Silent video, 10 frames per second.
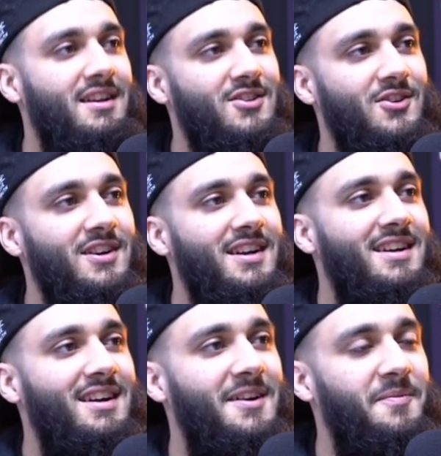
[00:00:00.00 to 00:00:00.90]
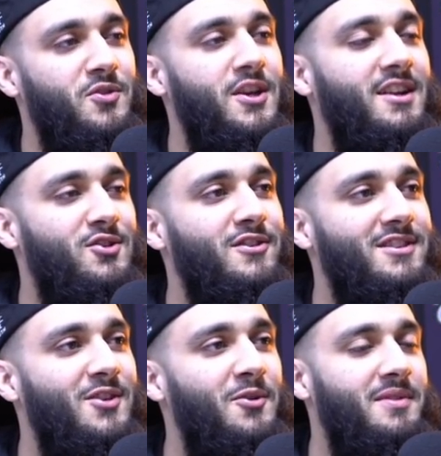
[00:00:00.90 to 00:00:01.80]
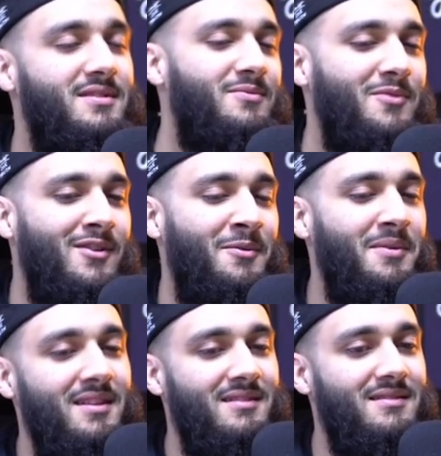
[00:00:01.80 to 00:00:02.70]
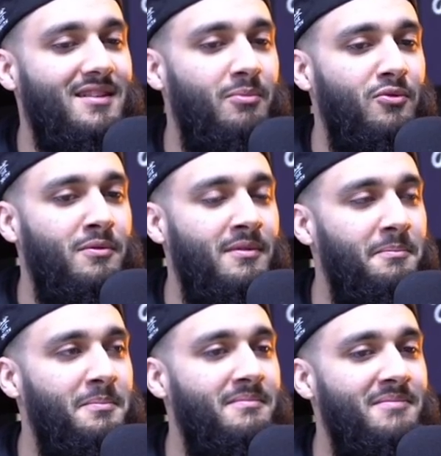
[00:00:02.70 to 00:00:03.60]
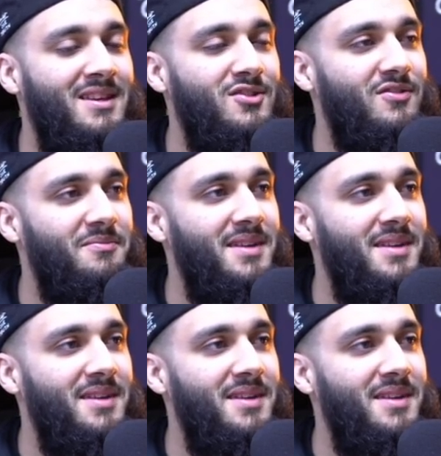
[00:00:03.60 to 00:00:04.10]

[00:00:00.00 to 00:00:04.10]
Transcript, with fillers: So Jon Snow was, you know, within a couple meters